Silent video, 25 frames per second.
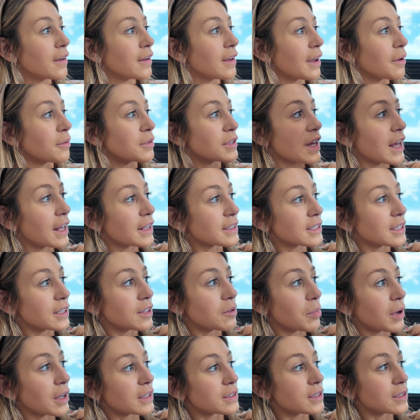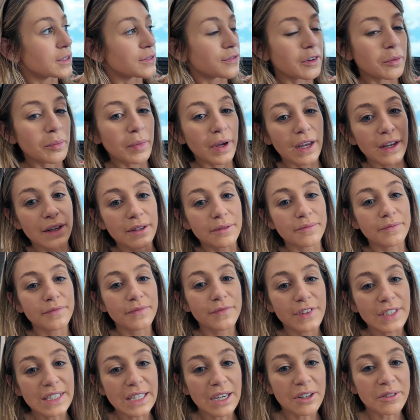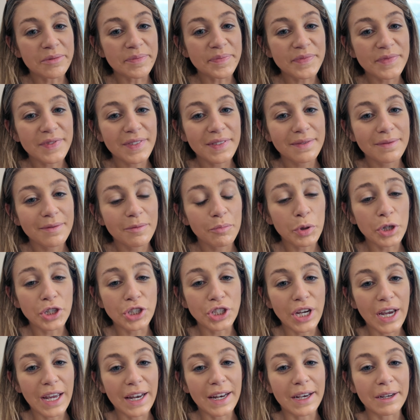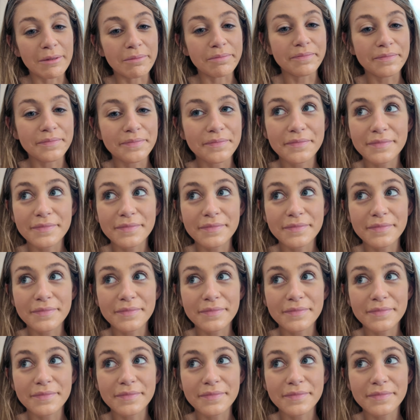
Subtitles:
He was asking the buses for me, so appreciate him.